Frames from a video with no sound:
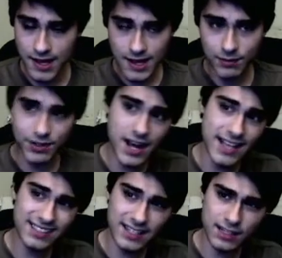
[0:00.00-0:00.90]
Well, not as
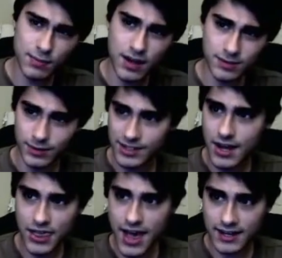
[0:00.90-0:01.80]
late as possible. It's not
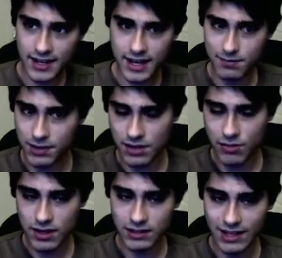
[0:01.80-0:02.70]
that tight, but you want to
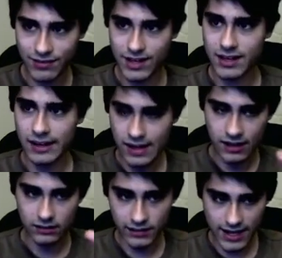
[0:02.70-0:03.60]
leave it
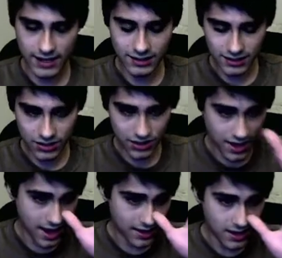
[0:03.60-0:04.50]
late such
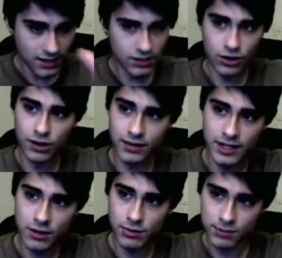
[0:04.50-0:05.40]
that you're already
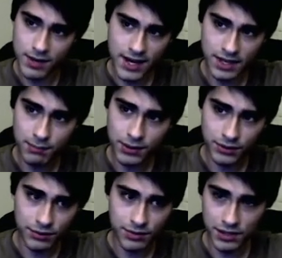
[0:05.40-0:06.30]
almost behind the pillar
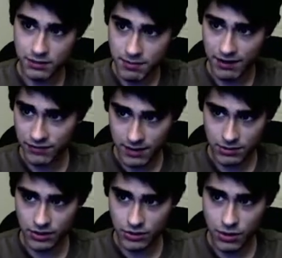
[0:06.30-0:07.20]
when the mainframe
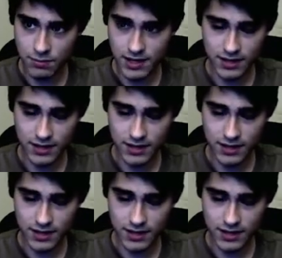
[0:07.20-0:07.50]
starts opening.